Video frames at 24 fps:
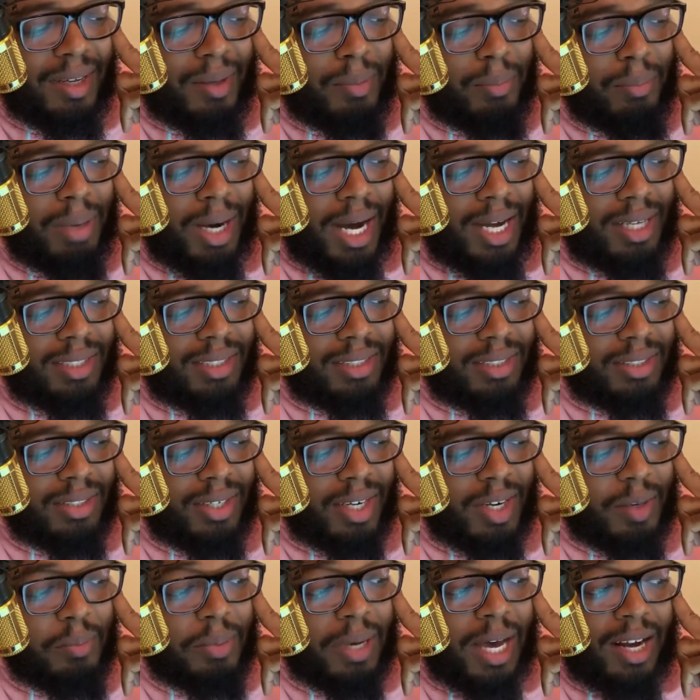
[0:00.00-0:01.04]
Pisces are
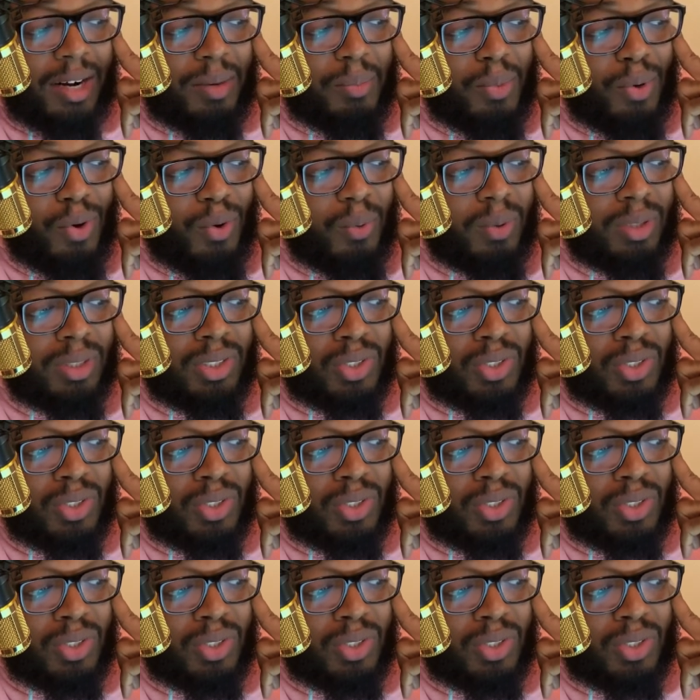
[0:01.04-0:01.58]
compatible with